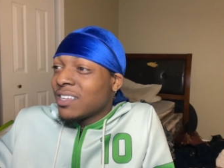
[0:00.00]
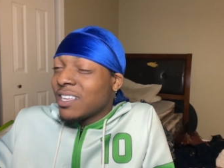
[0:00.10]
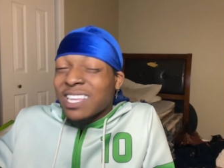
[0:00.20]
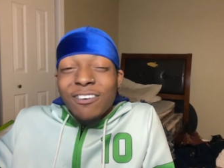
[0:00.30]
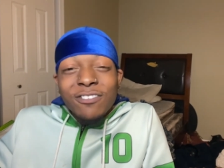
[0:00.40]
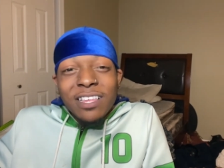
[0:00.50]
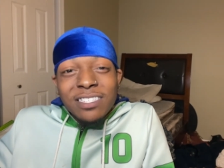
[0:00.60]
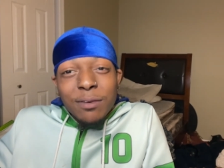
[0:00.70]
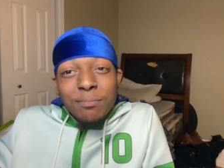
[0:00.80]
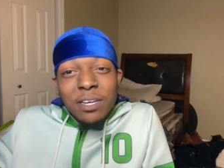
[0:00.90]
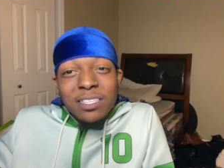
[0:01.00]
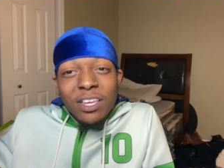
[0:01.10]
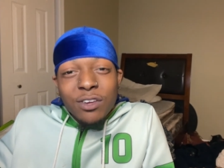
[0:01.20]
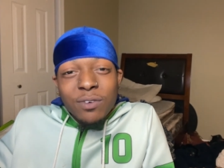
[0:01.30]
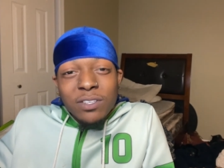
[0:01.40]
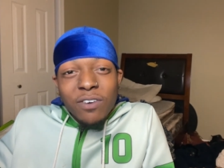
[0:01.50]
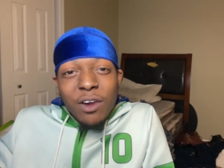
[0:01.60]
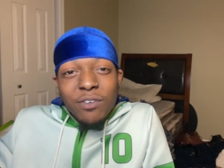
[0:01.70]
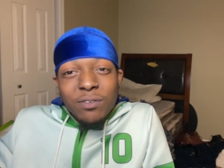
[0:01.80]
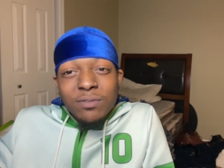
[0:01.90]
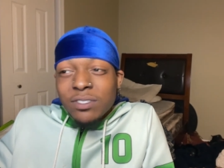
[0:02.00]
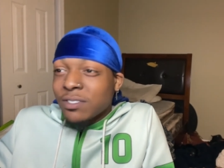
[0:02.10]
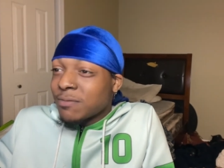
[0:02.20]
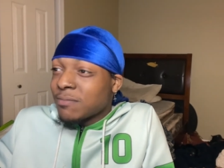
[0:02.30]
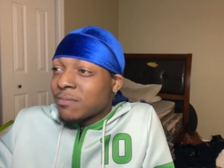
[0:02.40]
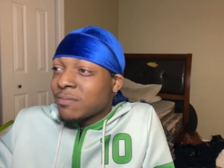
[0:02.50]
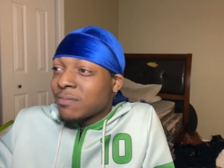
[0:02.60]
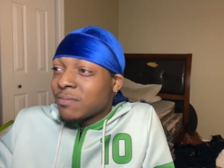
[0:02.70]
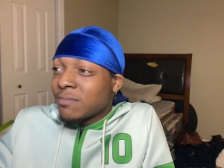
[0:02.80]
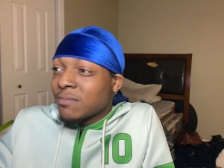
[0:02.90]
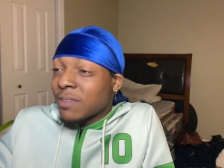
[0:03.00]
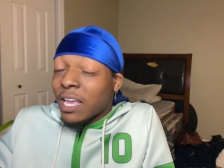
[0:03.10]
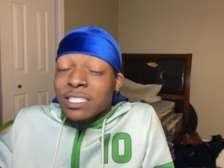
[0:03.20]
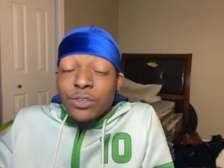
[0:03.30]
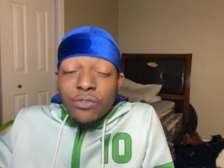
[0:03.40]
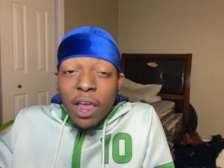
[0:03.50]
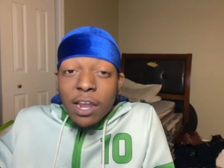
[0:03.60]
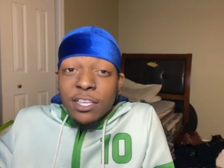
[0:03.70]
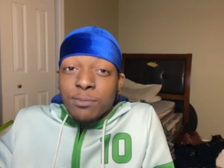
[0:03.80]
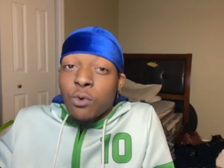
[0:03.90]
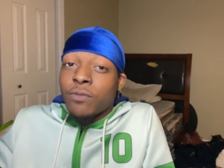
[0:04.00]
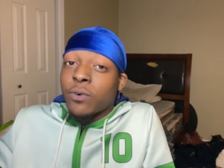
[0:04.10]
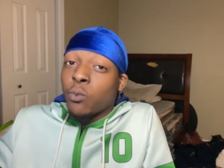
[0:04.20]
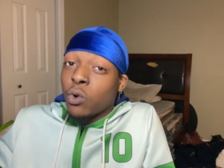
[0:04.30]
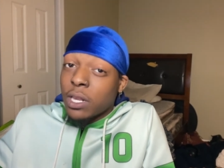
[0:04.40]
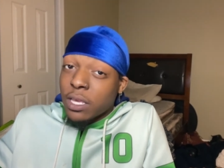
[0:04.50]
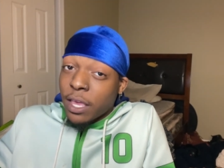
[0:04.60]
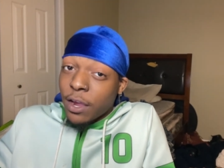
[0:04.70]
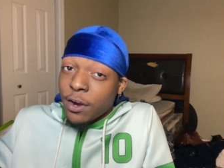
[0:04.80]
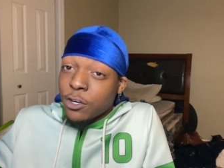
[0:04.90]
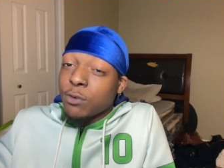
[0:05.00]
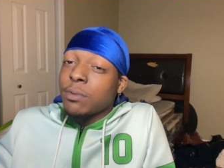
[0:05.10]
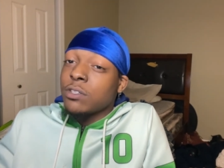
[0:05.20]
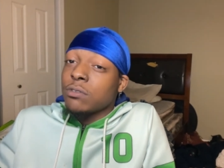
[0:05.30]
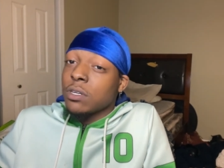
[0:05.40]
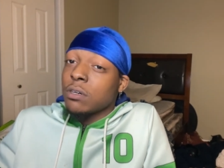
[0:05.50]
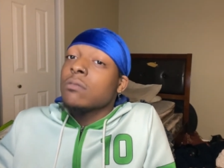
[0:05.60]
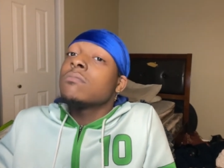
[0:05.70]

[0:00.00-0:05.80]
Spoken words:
Is that what they said Buzz Lightyear was, Ryan Reynolds? I see Ryan as more of a Woody character, but you know,